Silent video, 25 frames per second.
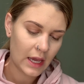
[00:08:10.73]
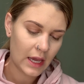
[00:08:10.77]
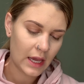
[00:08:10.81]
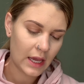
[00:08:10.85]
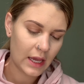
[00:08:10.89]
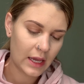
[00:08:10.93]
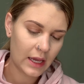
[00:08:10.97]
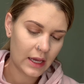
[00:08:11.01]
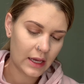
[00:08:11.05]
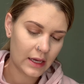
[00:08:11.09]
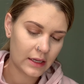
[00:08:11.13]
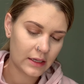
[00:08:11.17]

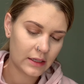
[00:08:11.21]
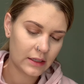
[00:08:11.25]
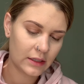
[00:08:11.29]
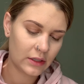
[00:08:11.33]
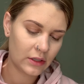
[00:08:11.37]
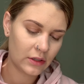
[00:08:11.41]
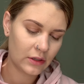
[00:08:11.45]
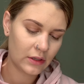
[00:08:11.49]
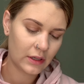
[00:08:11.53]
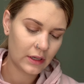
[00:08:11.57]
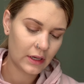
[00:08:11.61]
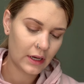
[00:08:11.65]
And
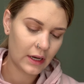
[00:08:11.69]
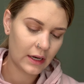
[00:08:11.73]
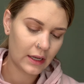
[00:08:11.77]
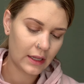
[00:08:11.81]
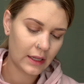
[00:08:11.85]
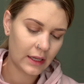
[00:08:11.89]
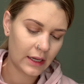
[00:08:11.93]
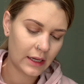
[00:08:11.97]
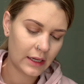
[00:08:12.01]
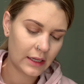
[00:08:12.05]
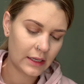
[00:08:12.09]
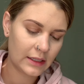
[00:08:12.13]
you can kind of
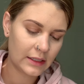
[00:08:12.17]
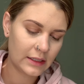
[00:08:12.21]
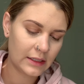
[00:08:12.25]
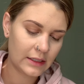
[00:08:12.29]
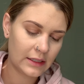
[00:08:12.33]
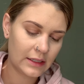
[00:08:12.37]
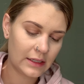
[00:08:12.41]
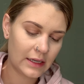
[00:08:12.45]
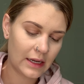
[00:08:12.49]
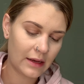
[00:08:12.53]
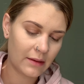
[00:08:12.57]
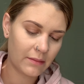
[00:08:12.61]
like
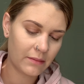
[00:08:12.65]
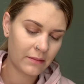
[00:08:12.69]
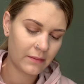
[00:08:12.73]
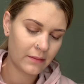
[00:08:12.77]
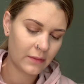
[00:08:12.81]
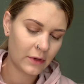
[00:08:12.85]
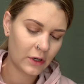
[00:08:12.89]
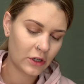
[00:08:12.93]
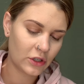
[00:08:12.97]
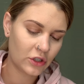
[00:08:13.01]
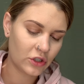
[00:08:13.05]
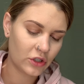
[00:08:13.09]
dip
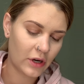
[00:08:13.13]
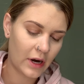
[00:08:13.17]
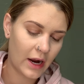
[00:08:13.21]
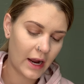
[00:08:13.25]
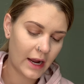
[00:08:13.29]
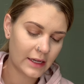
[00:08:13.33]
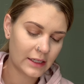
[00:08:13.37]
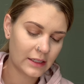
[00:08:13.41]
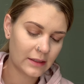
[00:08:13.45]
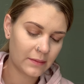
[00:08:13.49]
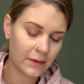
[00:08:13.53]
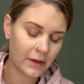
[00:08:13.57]
your dry
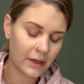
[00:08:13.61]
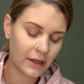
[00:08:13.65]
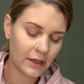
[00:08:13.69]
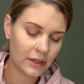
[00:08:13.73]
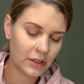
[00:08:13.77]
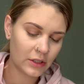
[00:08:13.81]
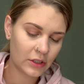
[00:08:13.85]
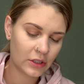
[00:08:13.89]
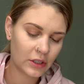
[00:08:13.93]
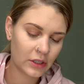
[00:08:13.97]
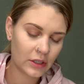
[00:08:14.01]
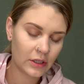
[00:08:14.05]

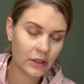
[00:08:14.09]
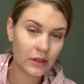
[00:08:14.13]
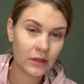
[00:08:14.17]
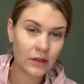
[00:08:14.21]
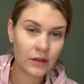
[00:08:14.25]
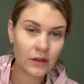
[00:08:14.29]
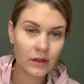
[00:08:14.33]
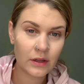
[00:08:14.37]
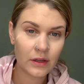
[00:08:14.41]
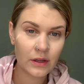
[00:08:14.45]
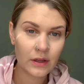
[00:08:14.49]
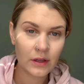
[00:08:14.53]
sponge
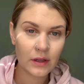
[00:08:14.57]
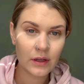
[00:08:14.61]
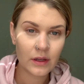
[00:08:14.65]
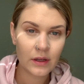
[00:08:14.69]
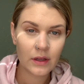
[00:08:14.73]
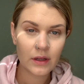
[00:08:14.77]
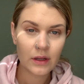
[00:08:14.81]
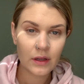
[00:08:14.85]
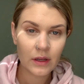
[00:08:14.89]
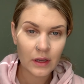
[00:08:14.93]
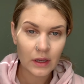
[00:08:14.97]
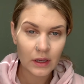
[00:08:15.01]

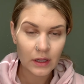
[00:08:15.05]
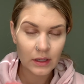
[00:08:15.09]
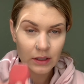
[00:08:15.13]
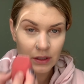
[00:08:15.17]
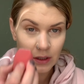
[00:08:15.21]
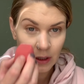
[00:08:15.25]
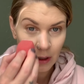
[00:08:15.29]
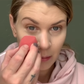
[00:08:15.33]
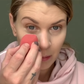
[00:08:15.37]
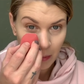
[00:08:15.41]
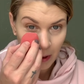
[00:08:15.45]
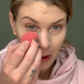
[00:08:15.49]
into
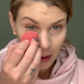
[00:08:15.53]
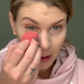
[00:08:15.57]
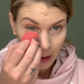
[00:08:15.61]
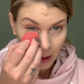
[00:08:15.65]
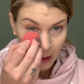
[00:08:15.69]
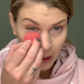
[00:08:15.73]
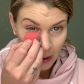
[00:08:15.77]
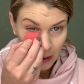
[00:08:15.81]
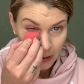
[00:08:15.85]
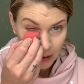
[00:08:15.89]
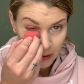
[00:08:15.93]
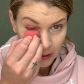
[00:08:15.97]
your powder,
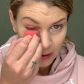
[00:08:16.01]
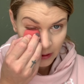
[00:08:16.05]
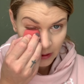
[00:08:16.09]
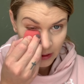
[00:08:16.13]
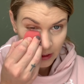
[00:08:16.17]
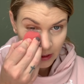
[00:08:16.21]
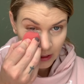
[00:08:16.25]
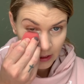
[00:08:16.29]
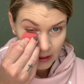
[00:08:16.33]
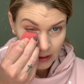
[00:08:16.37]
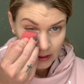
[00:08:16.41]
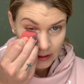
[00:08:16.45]
and then
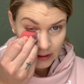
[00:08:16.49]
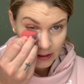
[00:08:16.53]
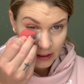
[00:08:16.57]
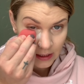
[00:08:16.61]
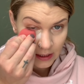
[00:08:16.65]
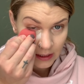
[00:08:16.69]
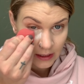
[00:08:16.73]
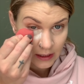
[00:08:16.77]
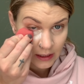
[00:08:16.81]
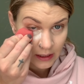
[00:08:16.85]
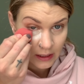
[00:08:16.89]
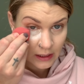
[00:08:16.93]
this
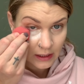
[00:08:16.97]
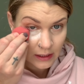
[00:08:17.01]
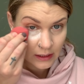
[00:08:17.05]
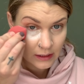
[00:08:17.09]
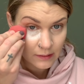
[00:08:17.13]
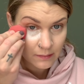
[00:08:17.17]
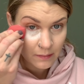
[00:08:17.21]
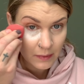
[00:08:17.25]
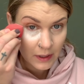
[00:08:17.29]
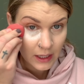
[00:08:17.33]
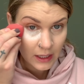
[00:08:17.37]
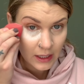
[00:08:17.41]
technique is
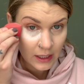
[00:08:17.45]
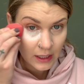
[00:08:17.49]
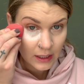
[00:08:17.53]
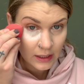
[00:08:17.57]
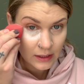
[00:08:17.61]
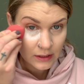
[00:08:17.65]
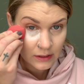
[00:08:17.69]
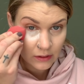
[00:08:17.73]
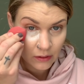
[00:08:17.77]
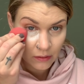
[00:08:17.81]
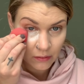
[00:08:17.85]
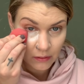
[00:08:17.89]
baking,
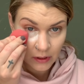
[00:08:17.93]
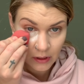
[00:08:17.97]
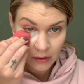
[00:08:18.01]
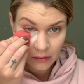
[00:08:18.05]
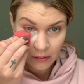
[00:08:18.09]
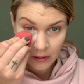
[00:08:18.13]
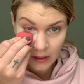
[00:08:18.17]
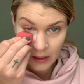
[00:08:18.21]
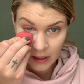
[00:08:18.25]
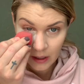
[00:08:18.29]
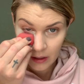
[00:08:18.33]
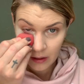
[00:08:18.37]
so when you
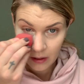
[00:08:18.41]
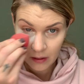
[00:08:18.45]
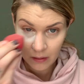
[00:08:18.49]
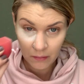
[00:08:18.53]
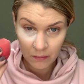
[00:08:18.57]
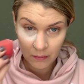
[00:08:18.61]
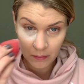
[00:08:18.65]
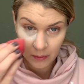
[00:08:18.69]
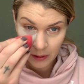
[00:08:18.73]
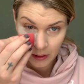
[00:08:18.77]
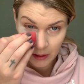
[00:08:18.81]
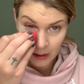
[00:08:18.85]
like
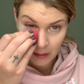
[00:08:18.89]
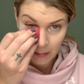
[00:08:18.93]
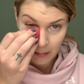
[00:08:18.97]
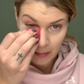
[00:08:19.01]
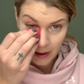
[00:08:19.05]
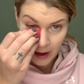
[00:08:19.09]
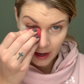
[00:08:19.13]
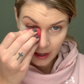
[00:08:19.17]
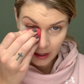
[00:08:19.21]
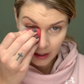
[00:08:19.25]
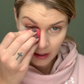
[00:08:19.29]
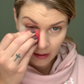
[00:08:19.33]
really
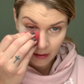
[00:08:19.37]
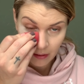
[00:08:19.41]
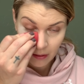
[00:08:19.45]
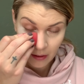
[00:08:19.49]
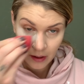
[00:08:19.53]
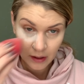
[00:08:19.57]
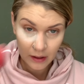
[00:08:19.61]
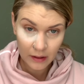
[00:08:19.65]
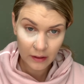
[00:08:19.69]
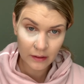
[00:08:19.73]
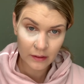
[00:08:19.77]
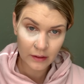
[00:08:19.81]
pack it
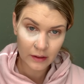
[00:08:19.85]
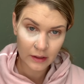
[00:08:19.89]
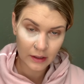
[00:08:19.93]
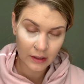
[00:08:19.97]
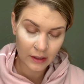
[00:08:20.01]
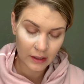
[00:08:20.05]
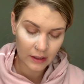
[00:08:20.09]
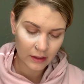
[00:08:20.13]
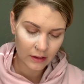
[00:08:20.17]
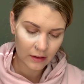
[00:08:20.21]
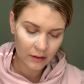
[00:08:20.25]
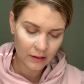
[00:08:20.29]
on
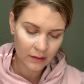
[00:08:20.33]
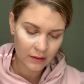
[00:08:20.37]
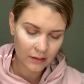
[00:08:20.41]
underneath.